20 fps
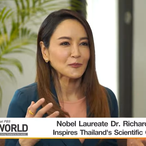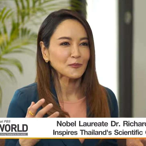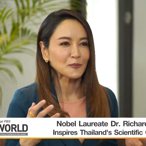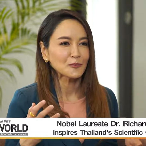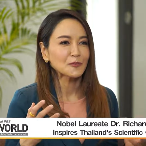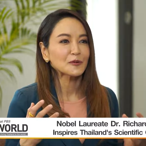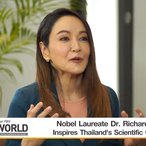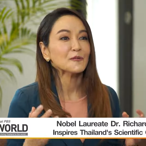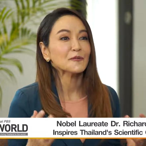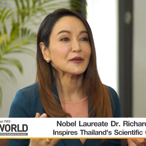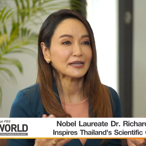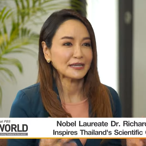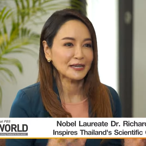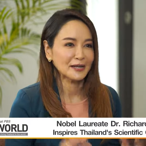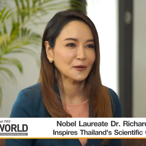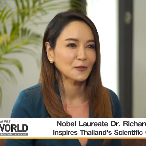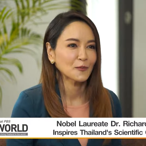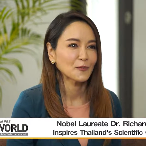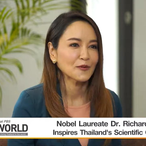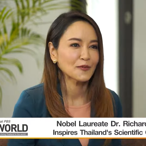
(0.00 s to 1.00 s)
worried
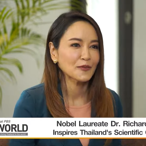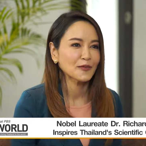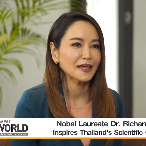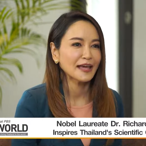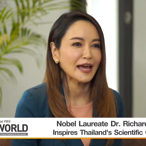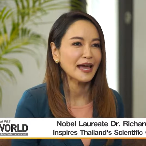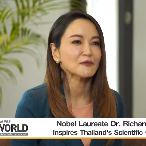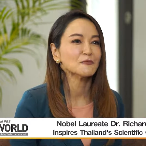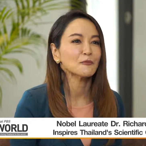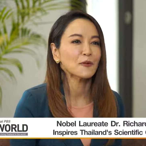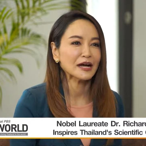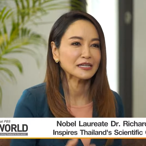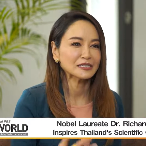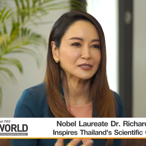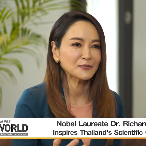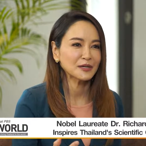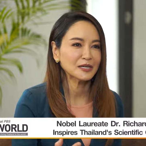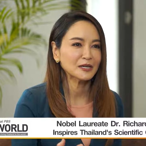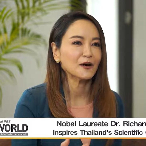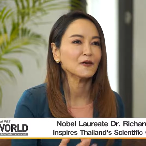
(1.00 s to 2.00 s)
with
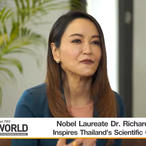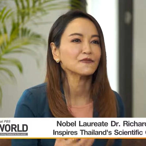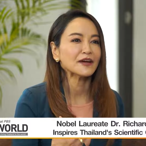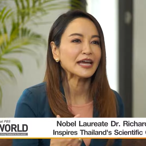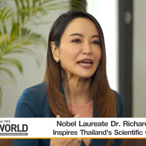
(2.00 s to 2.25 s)
advancement of